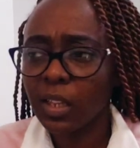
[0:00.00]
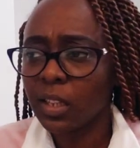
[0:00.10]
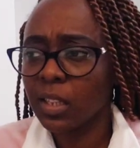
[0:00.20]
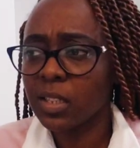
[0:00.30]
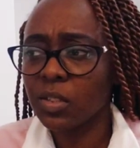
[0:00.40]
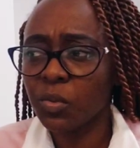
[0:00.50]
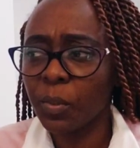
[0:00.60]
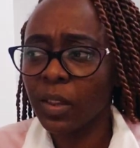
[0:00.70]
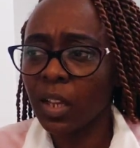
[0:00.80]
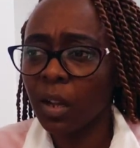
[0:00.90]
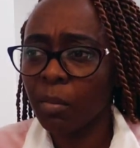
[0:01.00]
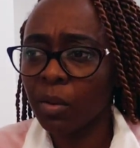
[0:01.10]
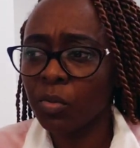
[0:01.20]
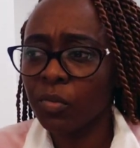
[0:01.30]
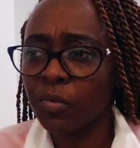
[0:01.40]
That's the stupid thing about
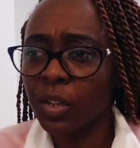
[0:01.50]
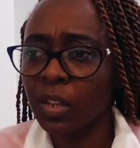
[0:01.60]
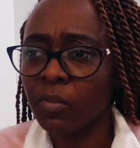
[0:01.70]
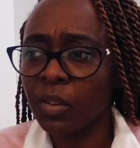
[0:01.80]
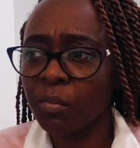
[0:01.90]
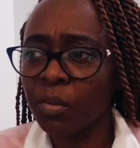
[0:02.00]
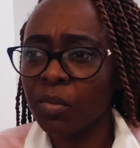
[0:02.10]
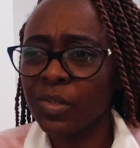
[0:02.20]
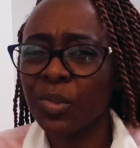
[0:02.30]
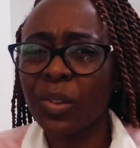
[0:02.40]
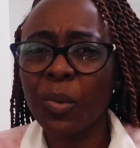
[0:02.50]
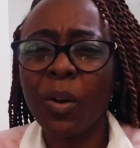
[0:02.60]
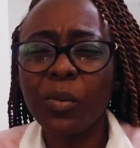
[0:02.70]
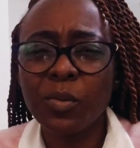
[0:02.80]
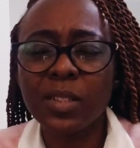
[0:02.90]
not forgiving, because you're the
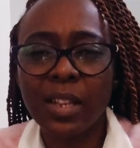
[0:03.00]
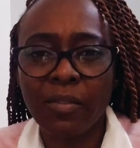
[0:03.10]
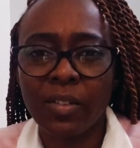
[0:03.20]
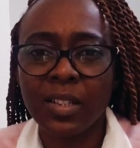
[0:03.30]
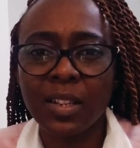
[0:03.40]
one who suffers.